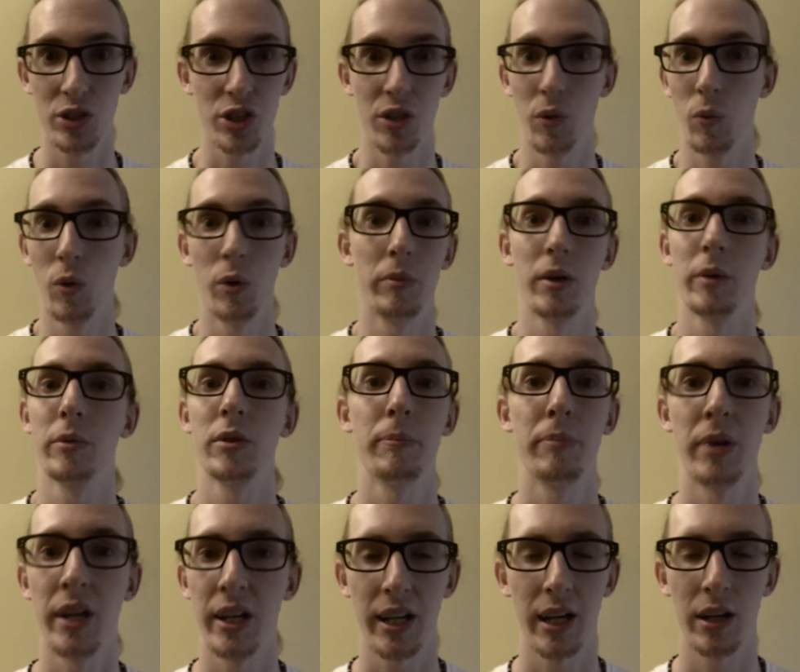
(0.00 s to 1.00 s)
and you won't be able to
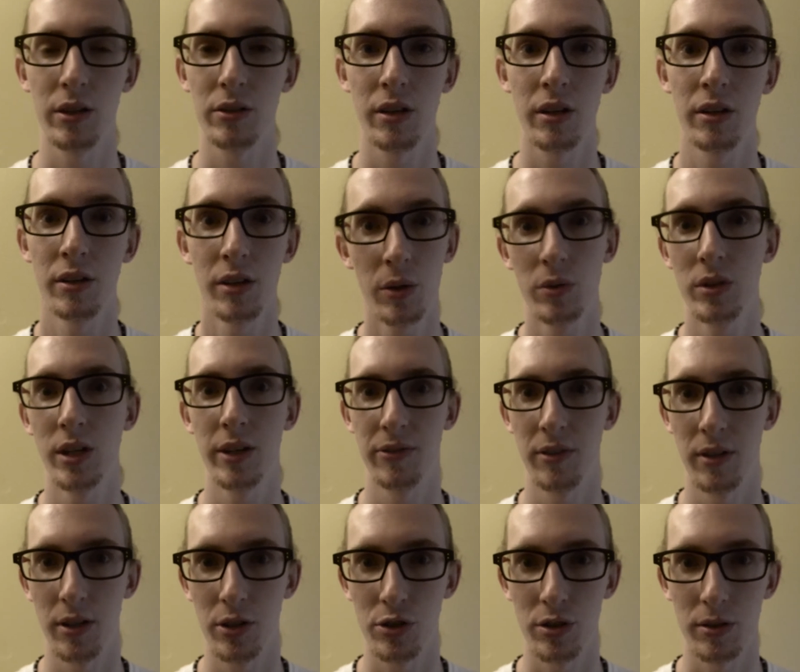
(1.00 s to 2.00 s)
pick out the note
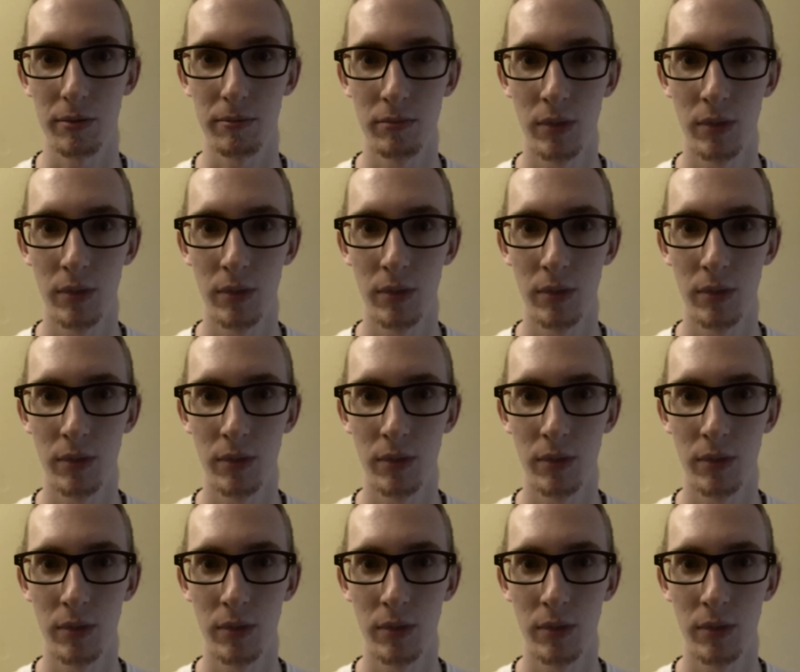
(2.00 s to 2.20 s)
definition.